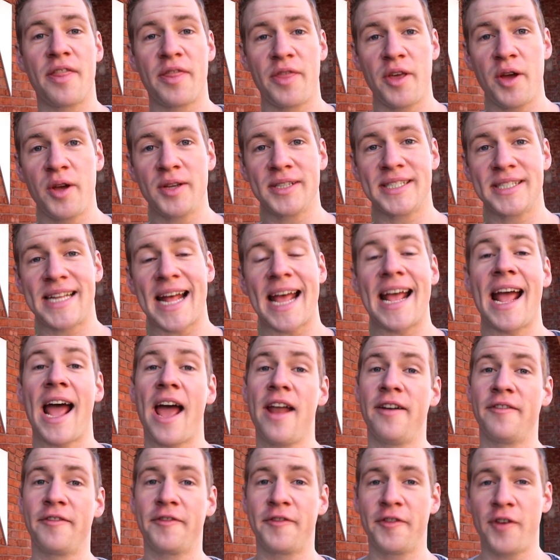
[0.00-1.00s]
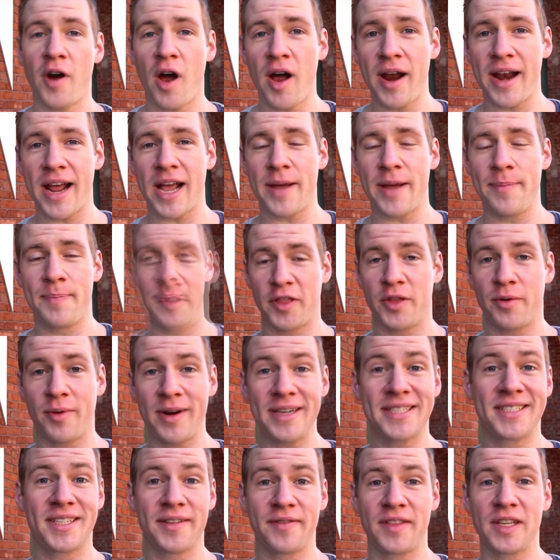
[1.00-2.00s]
Thursday and Friday for the
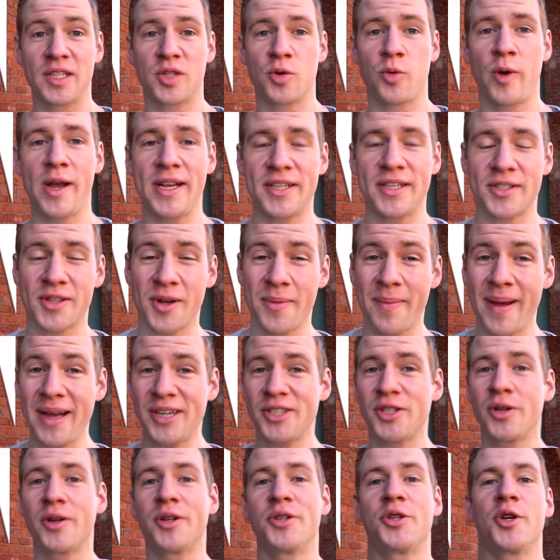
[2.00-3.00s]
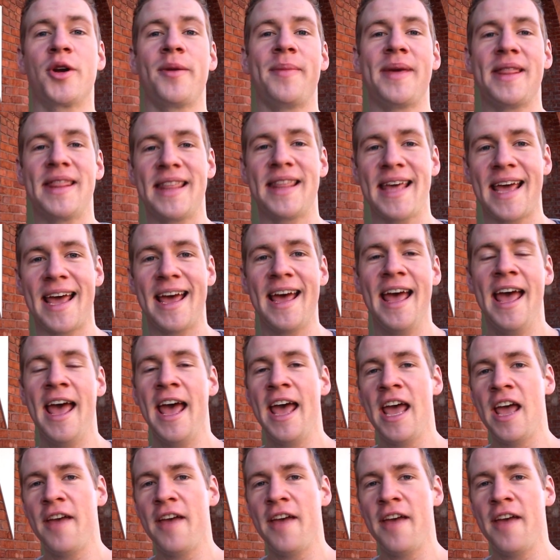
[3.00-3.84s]
rest of this week, so make sure to join me there.